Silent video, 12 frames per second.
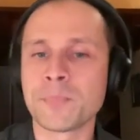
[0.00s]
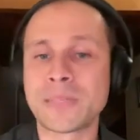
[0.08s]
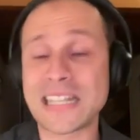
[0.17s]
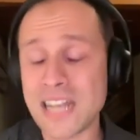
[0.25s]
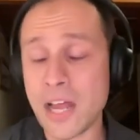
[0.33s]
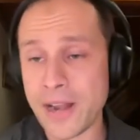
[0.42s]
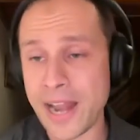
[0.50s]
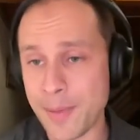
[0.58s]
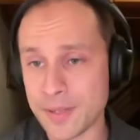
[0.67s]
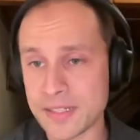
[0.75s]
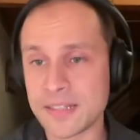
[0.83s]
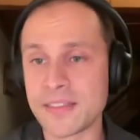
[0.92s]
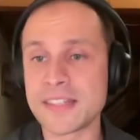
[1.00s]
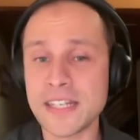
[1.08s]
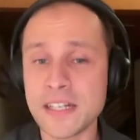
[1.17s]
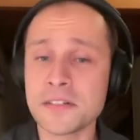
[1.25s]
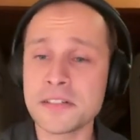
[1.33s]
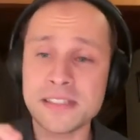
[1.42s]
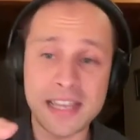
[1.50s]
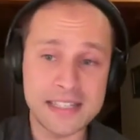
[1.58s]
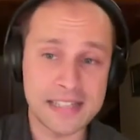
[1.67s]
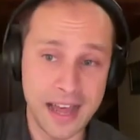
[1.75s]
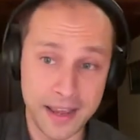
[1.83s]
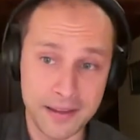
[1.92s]
But that's not what happens. The signal
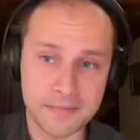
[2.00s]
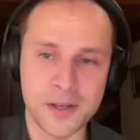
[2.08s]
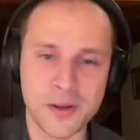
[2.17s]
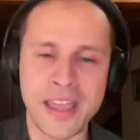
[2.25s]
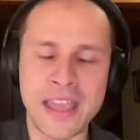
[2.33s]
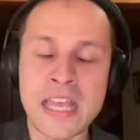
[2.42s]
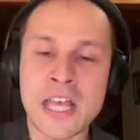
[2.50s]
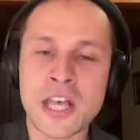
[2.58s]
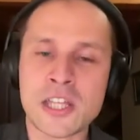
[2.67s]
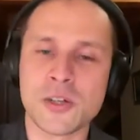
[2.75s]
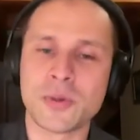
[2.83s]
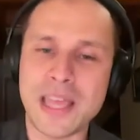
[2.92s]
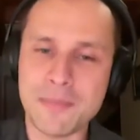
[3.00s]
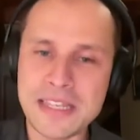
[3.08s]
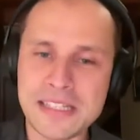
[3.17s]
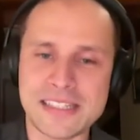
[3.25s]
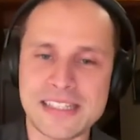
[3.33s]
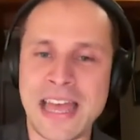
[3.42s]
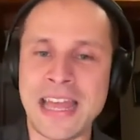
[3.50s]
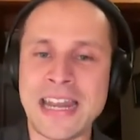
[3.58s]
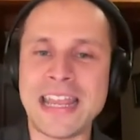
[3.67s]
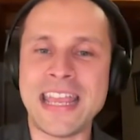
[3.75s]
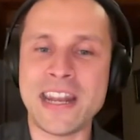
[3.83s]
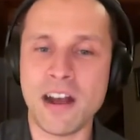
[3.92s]
stays high, okay? So what that means is
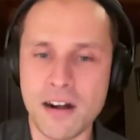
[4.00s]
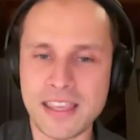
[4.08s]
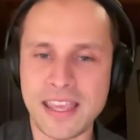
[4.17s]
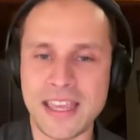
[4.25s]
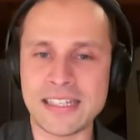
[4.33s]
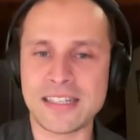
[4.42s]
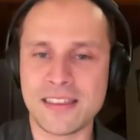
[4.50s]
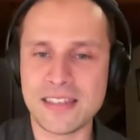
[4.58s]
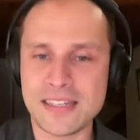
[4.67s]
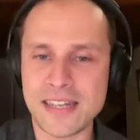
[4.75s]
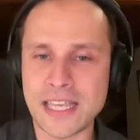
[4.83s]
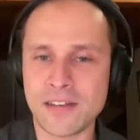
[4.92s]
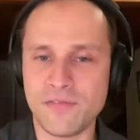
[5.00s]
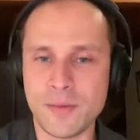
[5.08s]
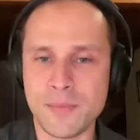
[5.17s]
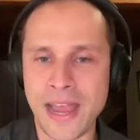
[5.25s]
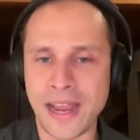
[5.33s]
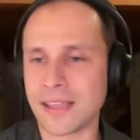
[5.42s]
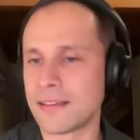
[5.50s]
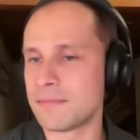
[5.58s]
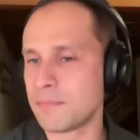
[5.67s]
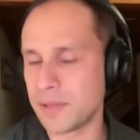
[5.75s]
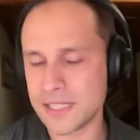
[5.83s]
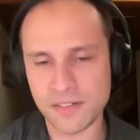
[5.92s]
that in our case, this negative feedback
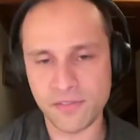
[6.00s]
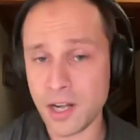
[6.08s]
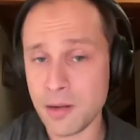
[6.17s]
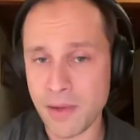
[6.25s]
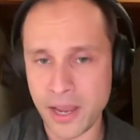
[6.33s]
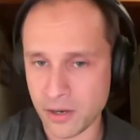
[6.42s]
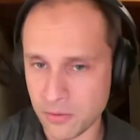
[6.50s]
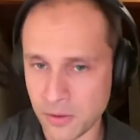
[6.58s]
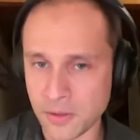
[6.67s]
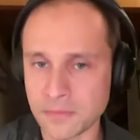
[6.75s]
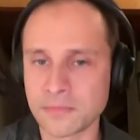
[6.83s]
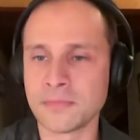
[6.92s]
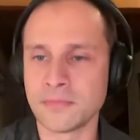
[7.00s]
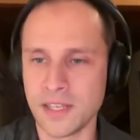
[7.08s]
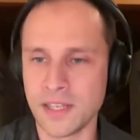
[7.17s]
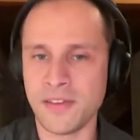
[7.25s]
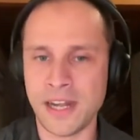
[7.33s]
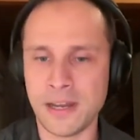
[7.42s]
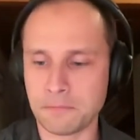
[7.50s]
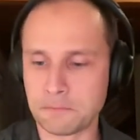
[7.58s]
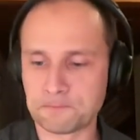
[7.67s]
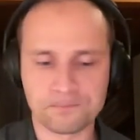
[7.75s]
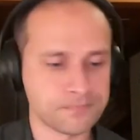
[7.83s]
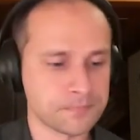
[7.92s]
plays a very minor role, if any.
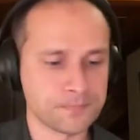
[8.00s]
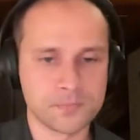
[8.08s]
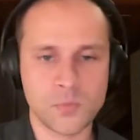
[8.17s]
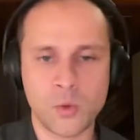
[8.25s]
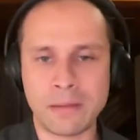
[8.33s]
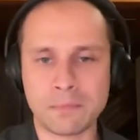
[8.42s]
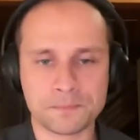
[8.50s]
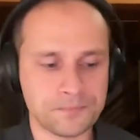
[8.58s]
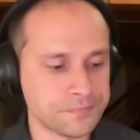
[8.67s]
Okay.